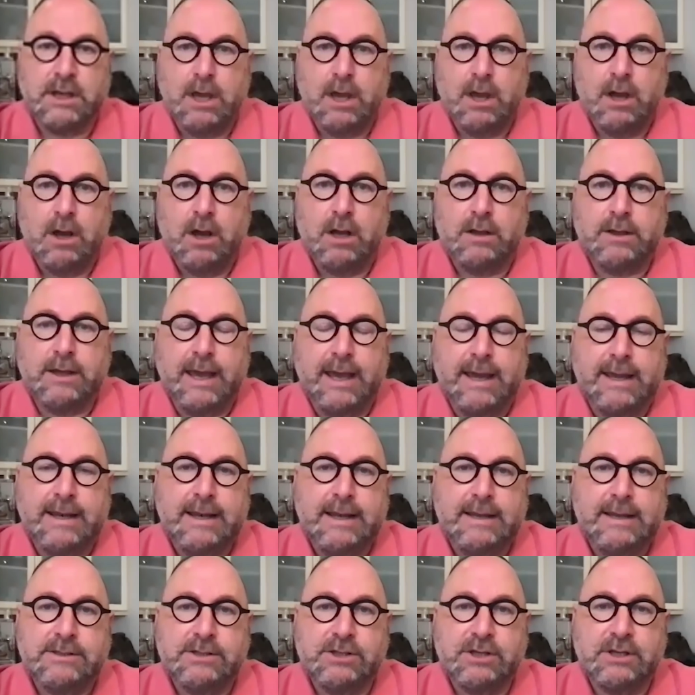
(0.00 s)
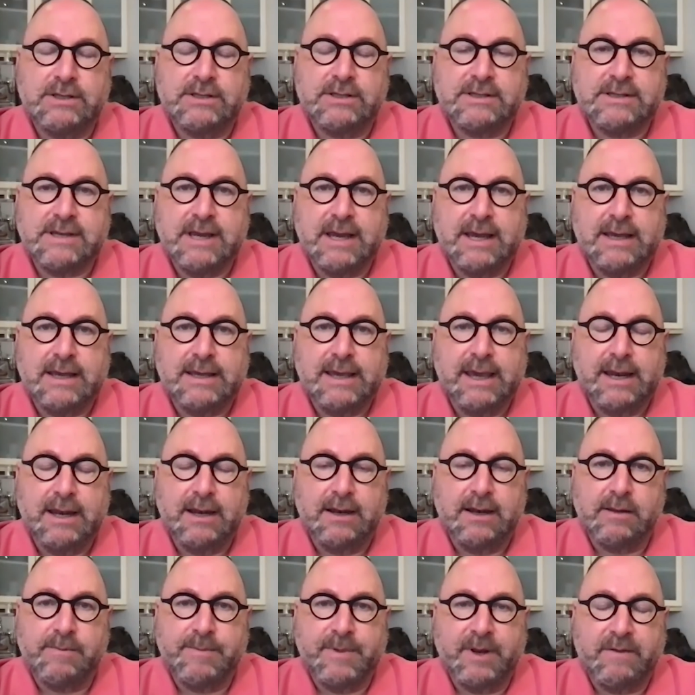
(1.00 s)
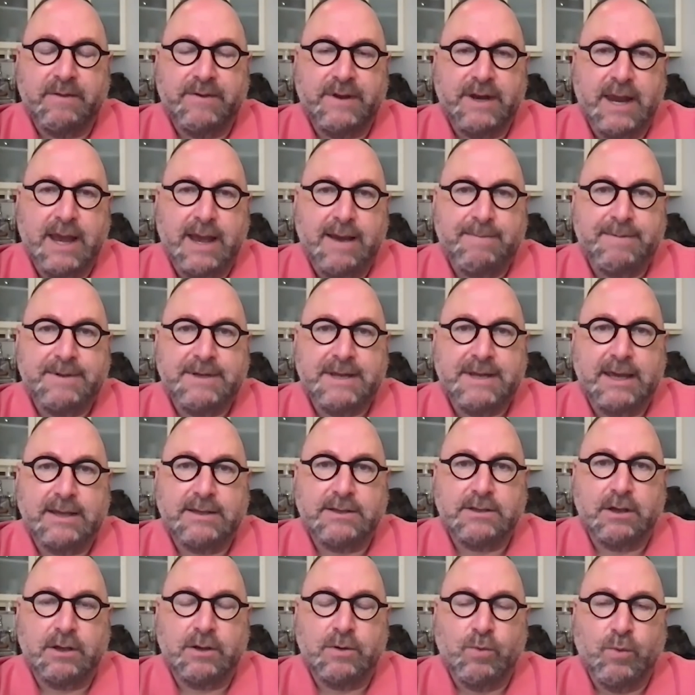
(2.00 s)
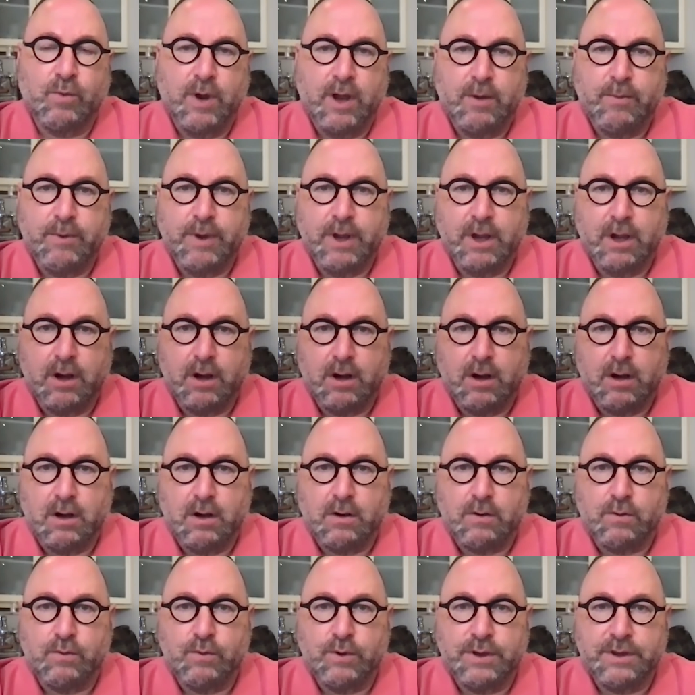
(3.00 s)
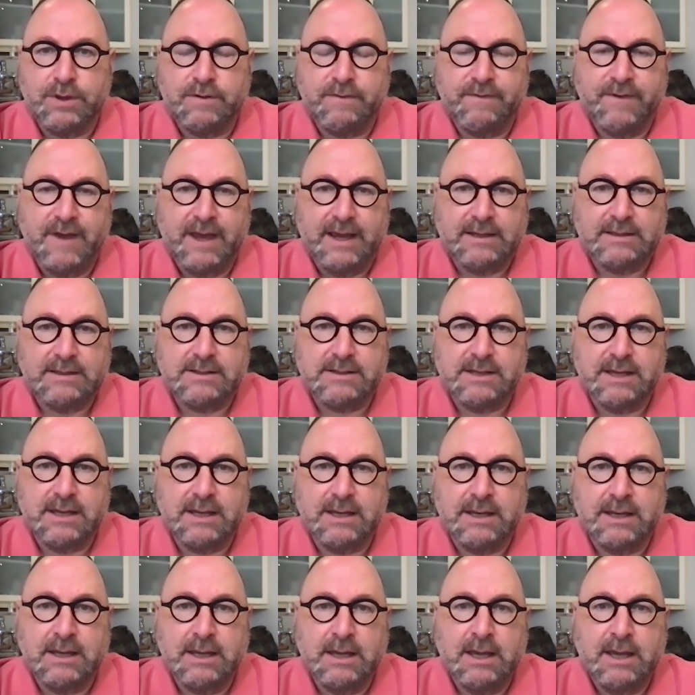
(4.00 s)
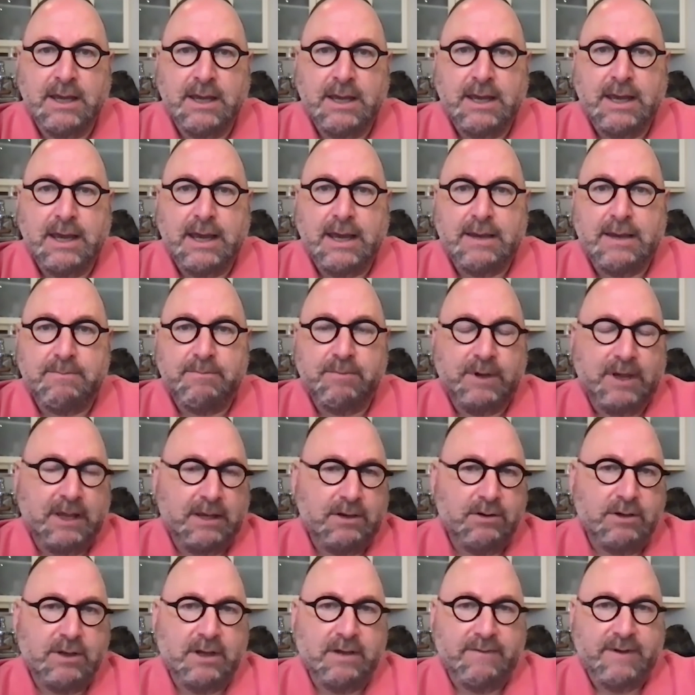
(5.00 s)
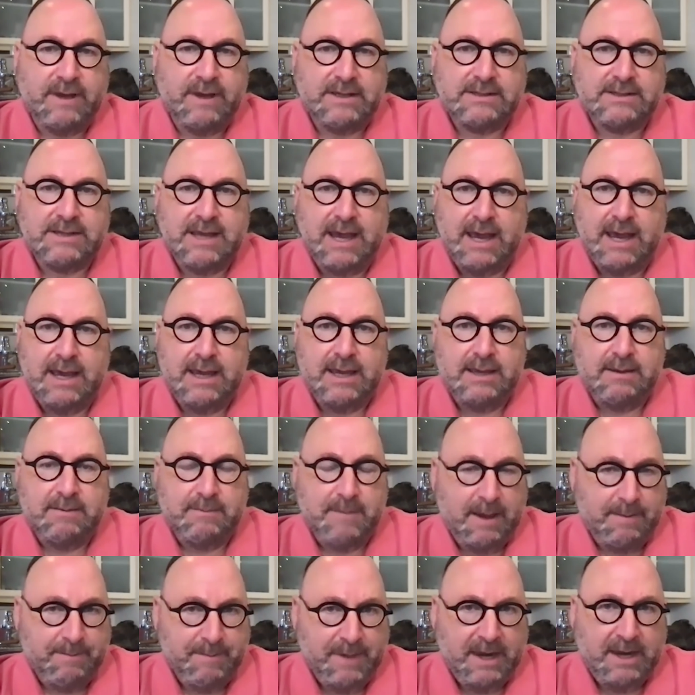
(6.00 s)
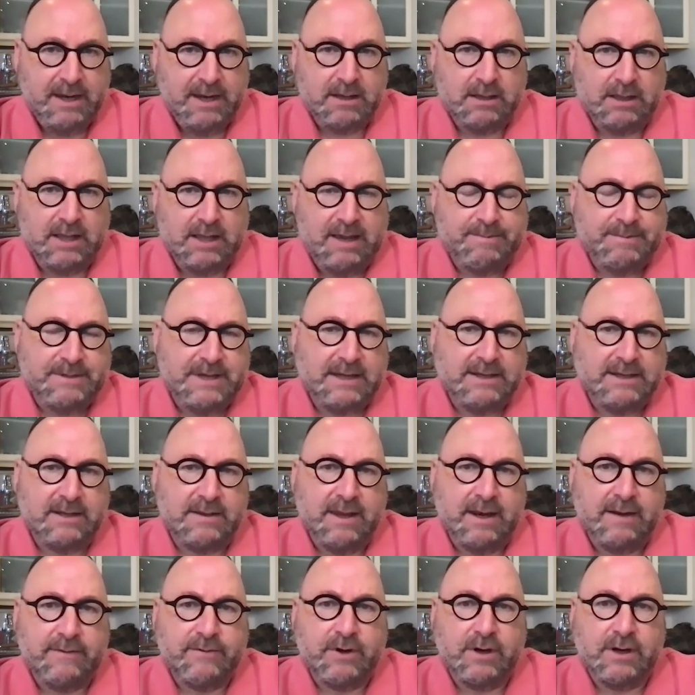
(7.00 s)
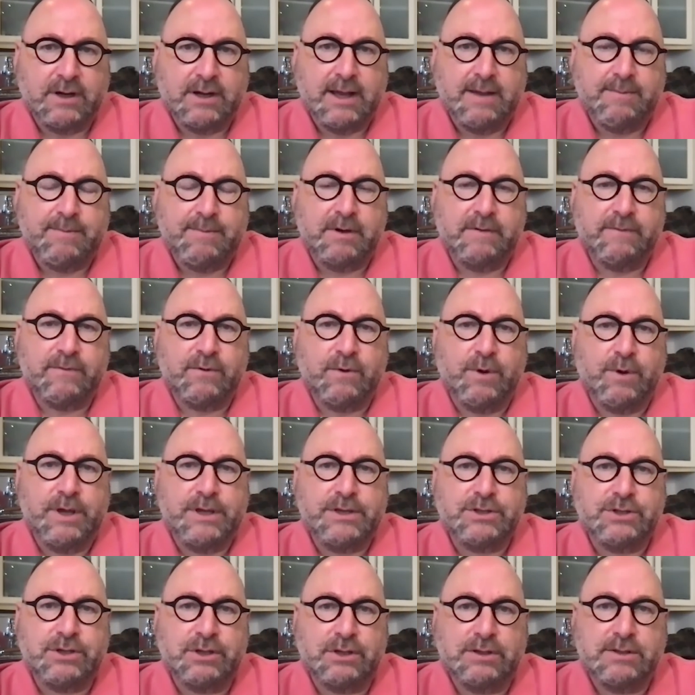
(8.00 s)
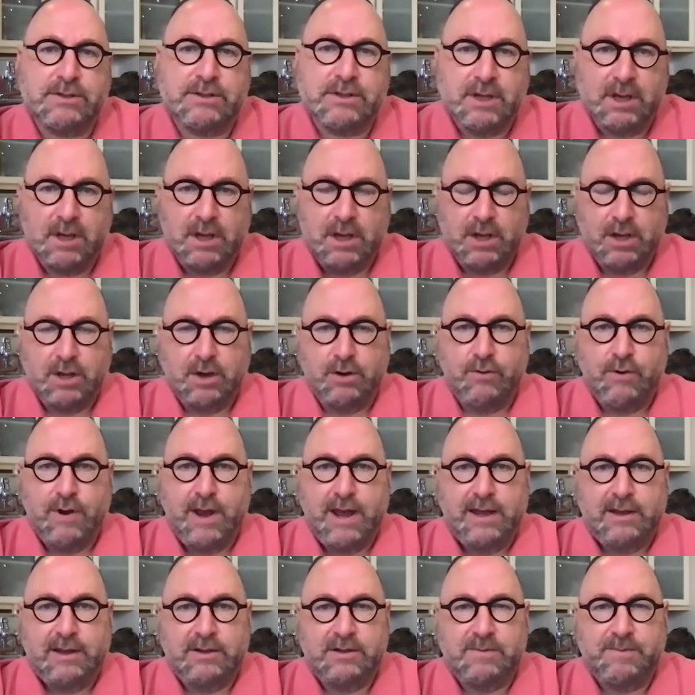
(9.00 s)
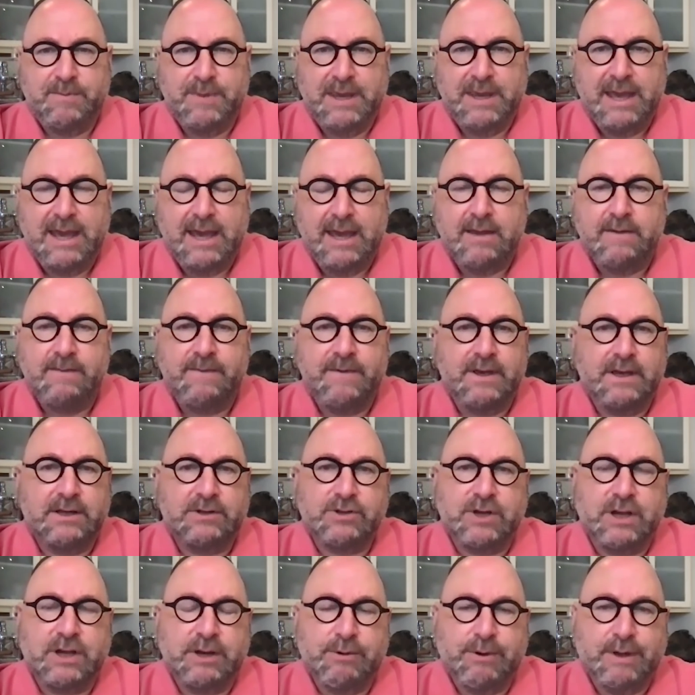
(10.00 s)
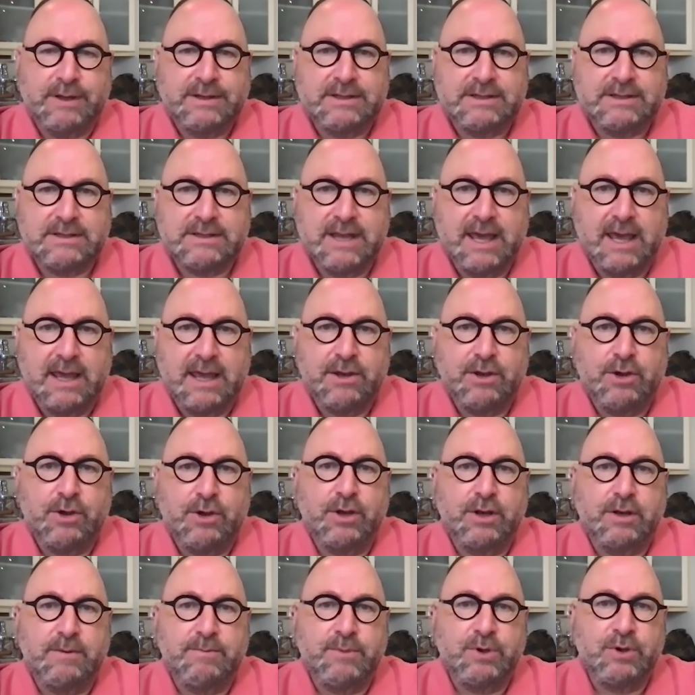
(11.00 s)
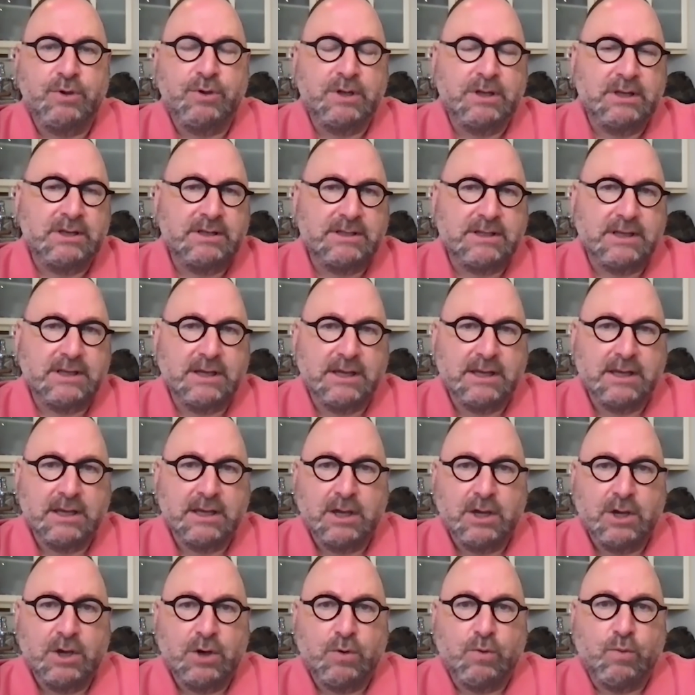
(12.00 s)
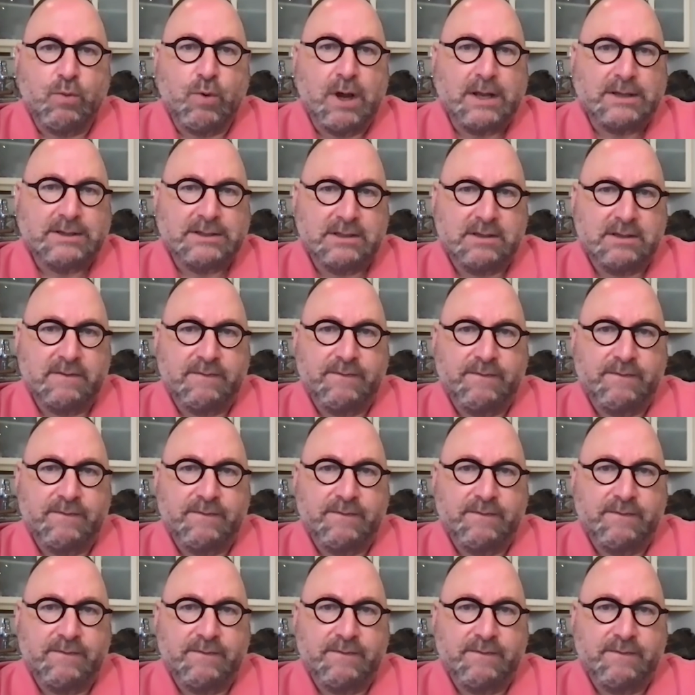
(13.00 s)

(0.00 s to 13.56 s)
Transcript: Okay, let's just get a little bit of an update on where we are with the vaccine. Can you give us a medical update? And then I've got a couple of questions around behavior, trying to understand herd immunity once the